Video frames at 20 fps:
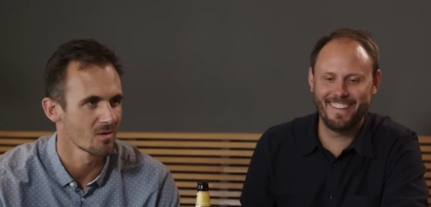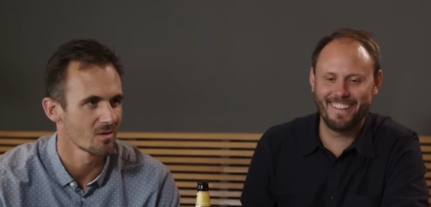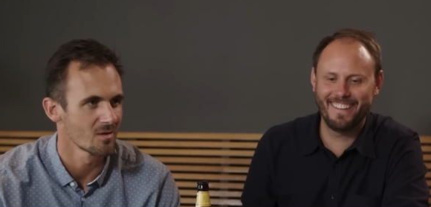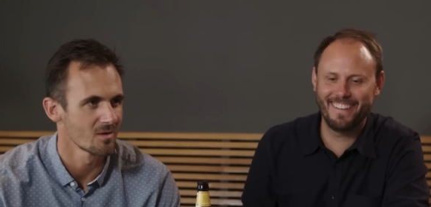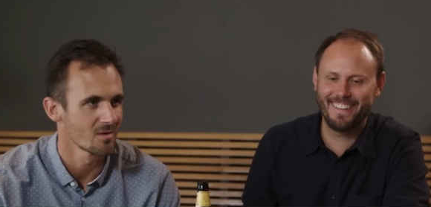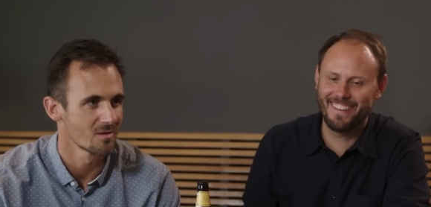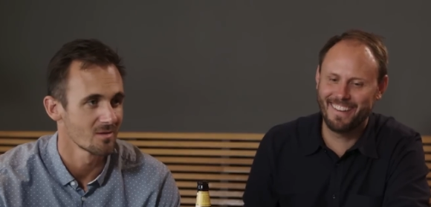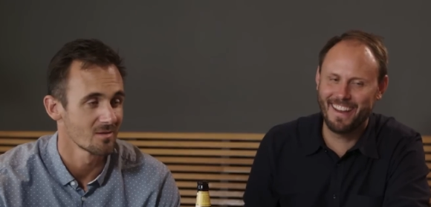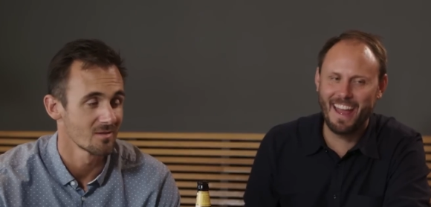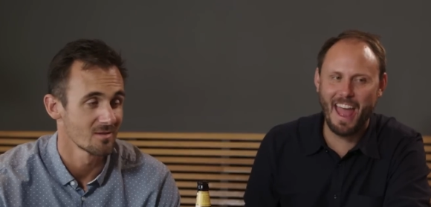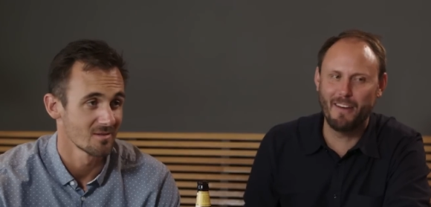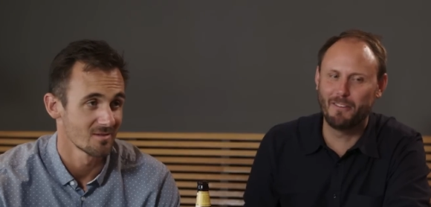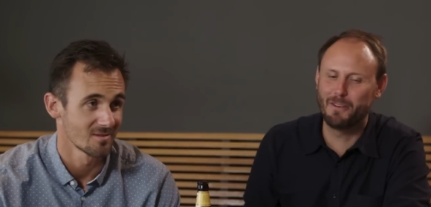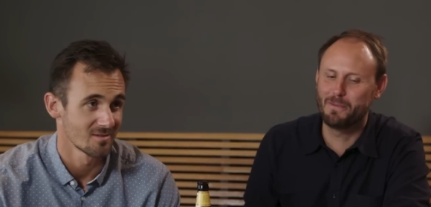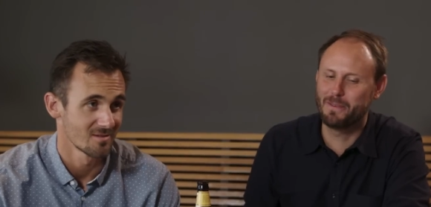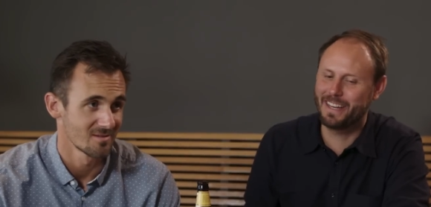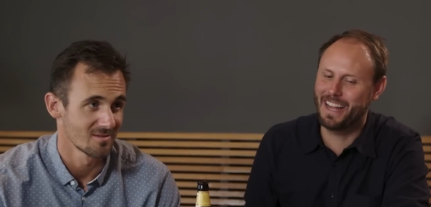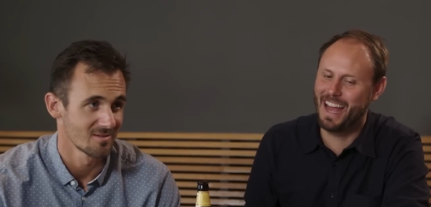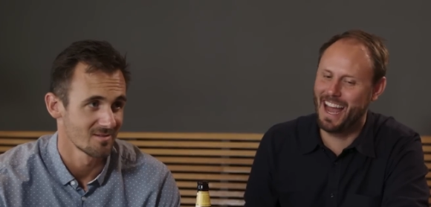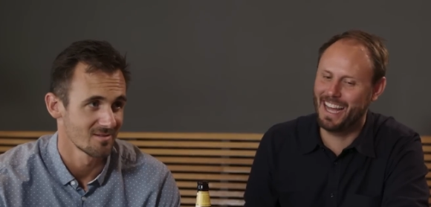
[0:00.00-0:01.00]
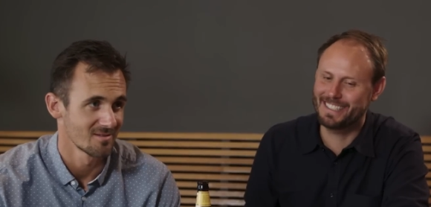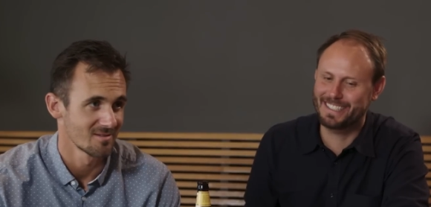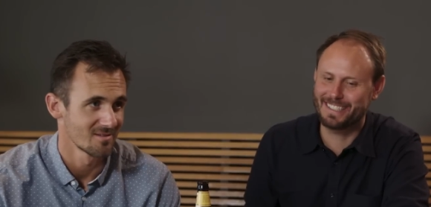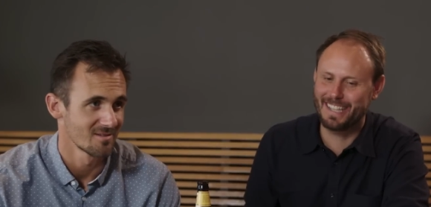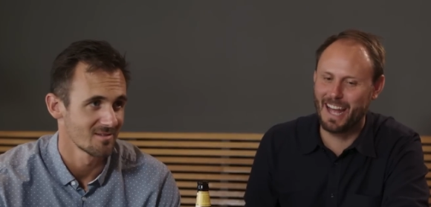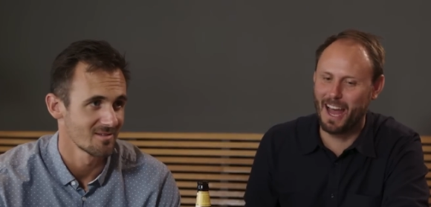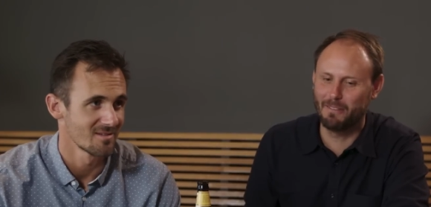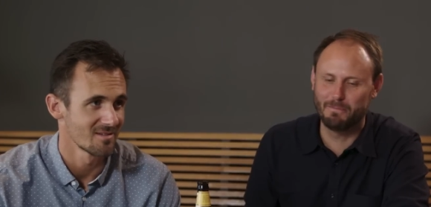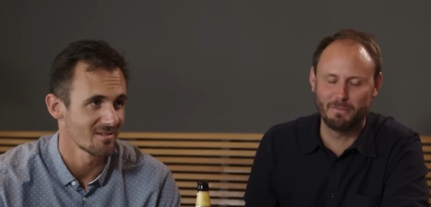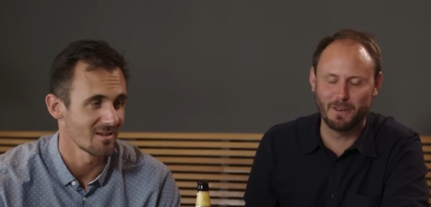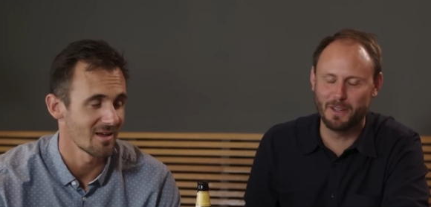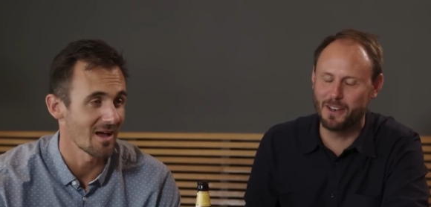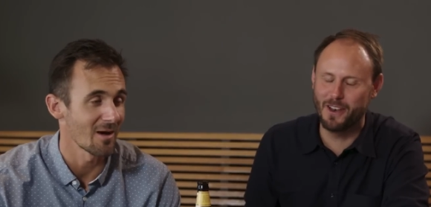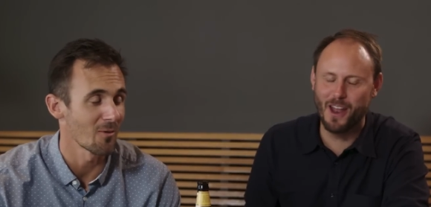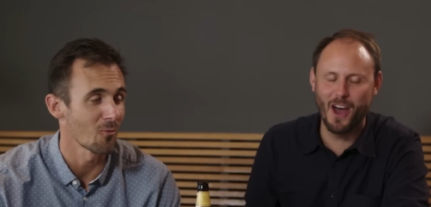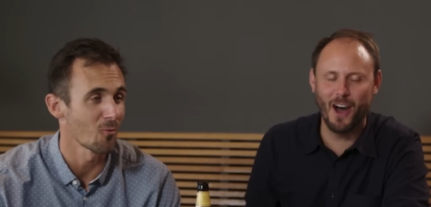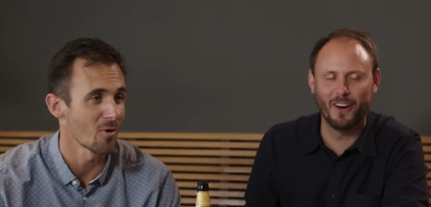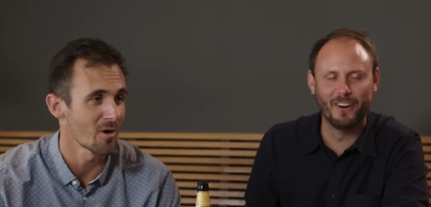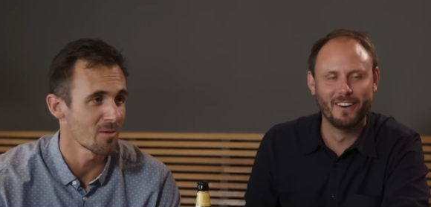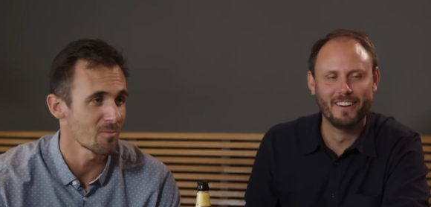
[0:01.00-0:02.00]
Speaker 1: Everybody asked that, but
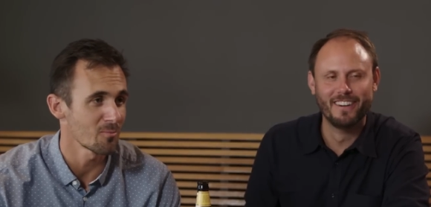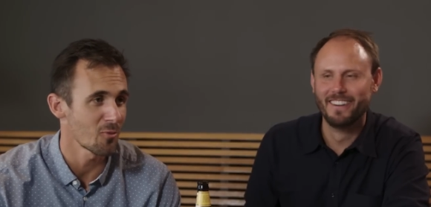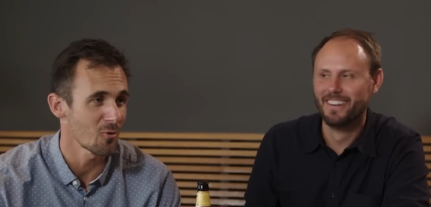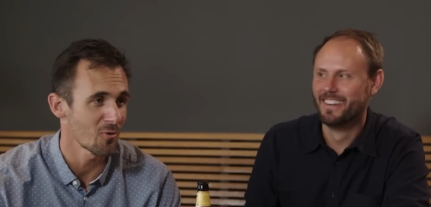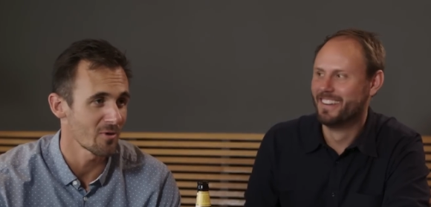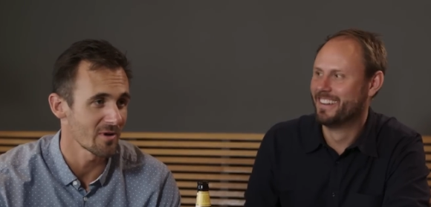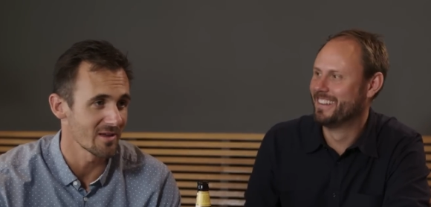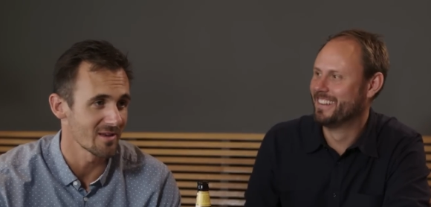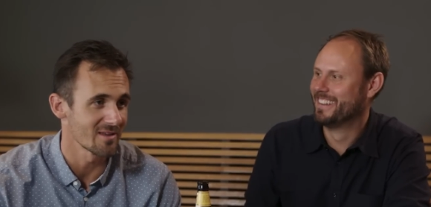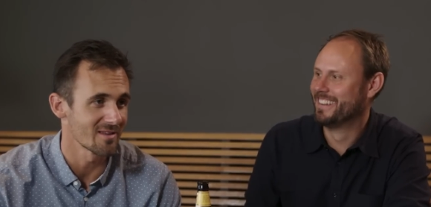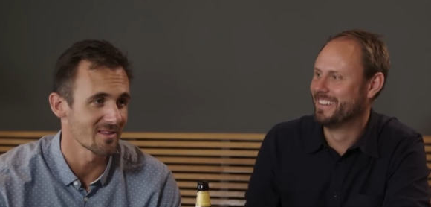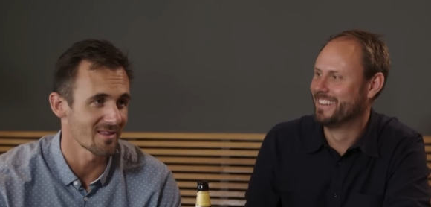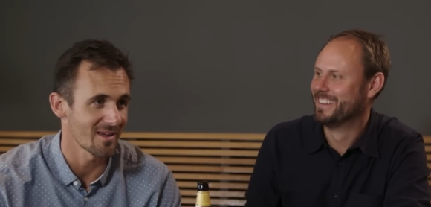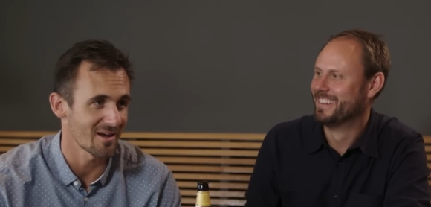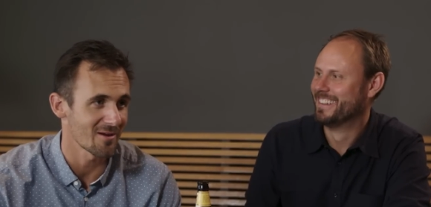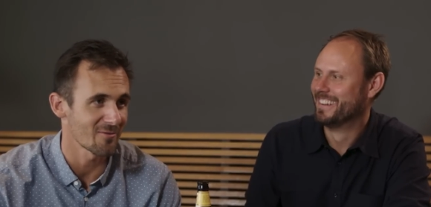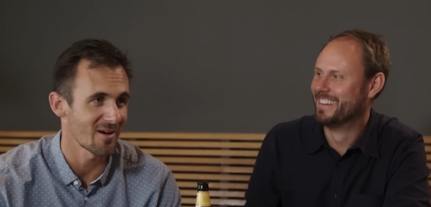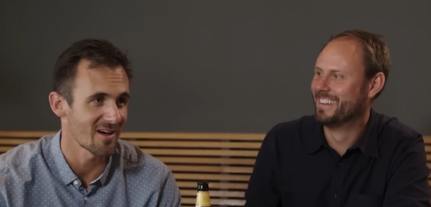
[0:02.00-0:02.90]
Speaker 2: At no. At one point, that